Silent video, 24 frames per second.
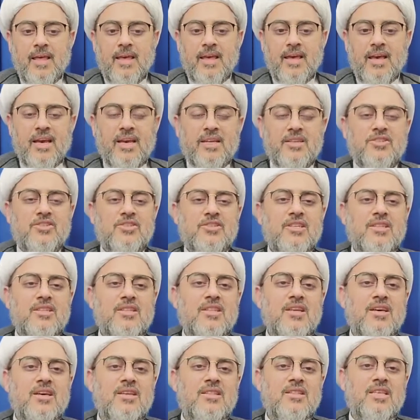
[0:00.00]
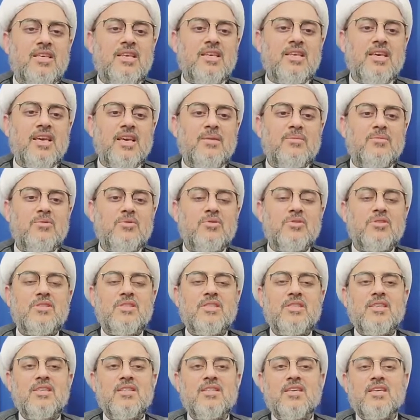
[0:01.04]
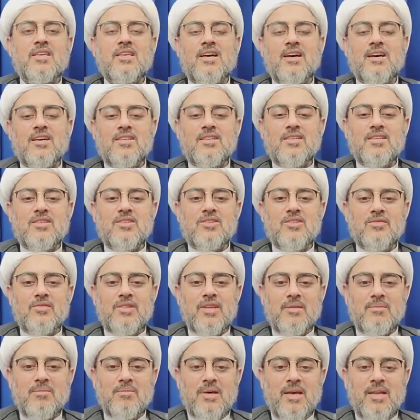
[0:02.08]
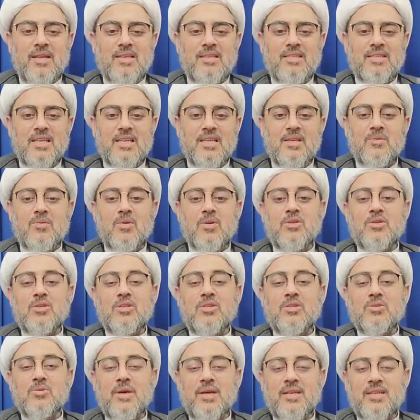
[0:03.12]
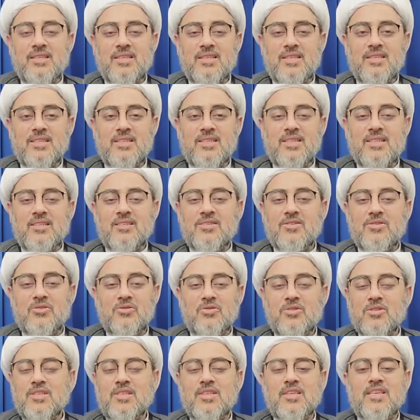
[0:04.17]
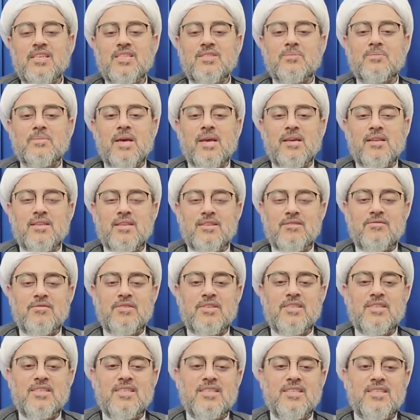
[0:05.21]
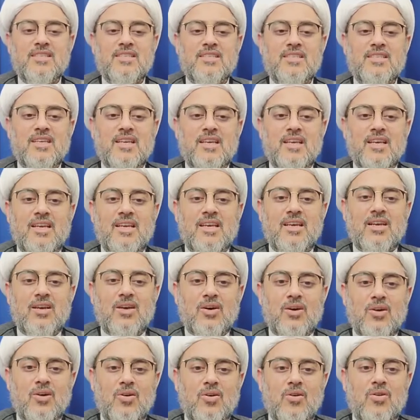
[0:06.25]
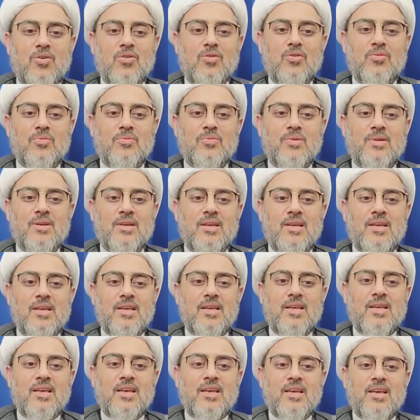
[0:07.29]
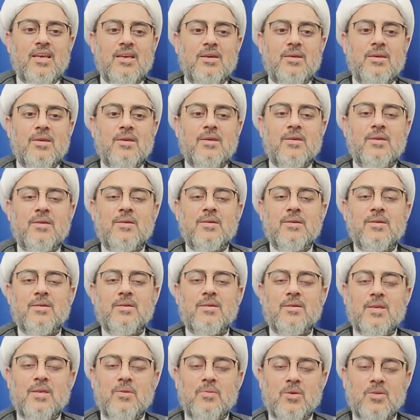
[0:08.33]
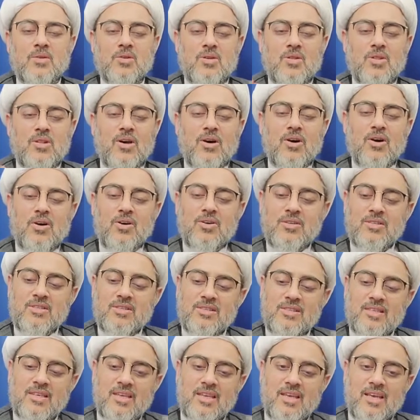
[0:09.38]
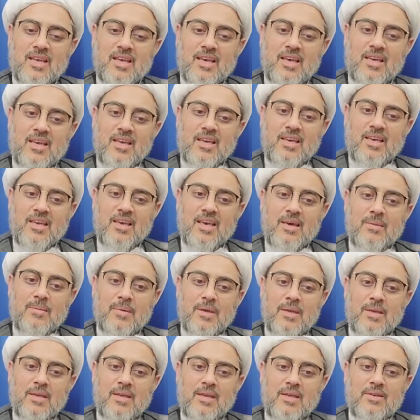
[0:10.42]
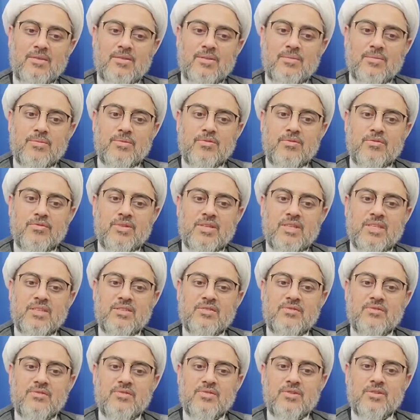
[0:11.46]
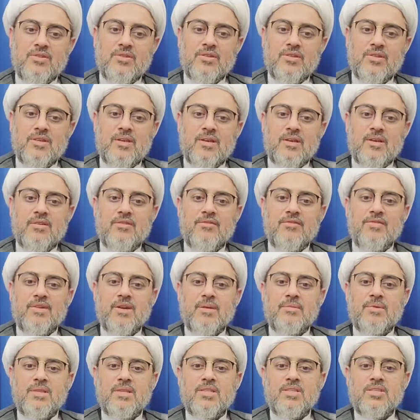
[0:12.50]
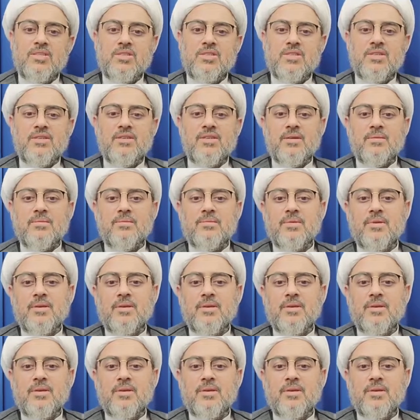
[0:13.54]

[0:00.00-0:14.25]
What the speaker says: and Shaddad, he came to see the gardens of that palace, and he wanted to enter to see his magnificent home. He was on the horse. He came and he removed his foot from the stirrup.